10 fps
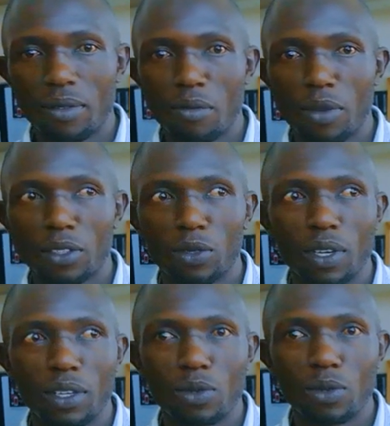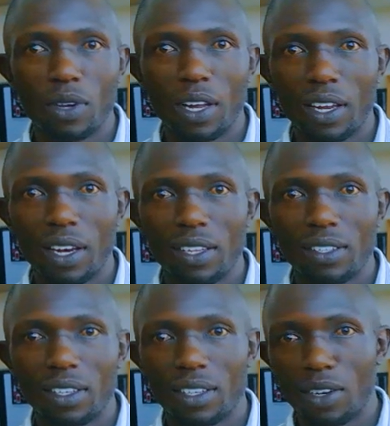make sure you
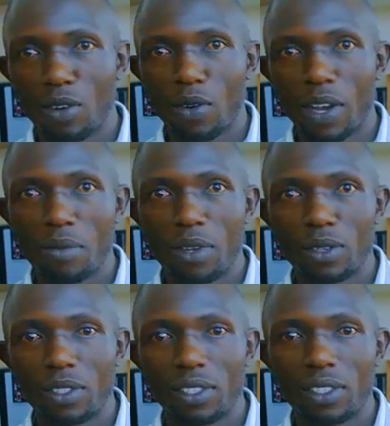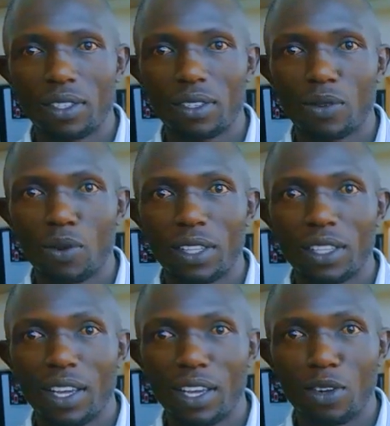analyze and know why. Because one
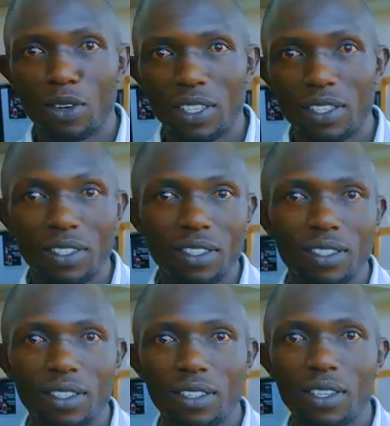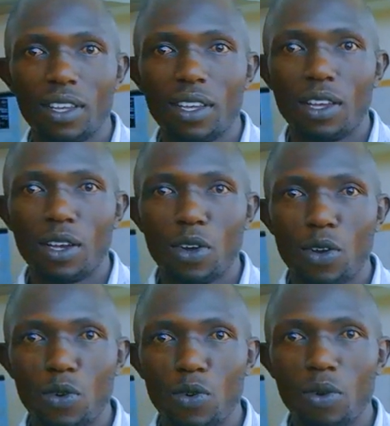thing I know is
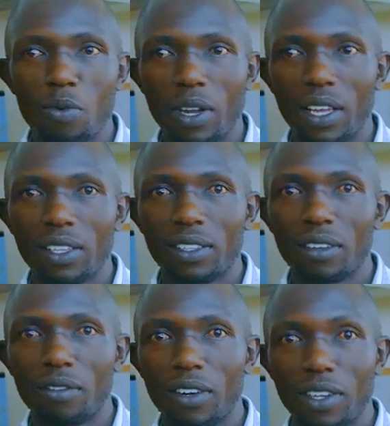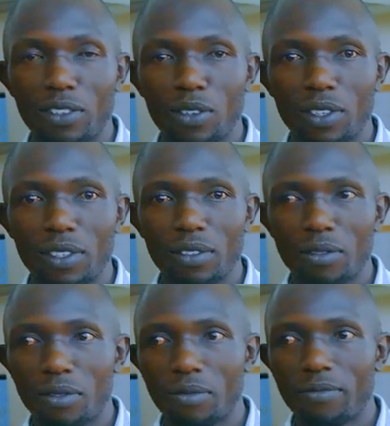good players have a reason
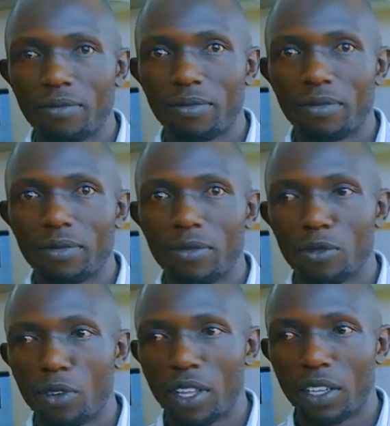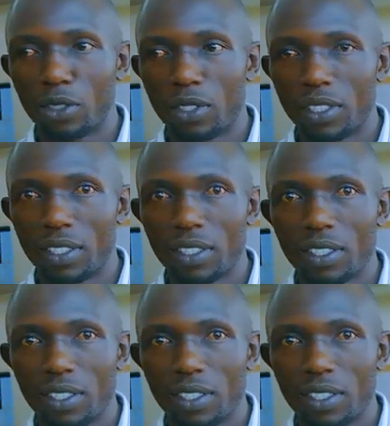for their choices.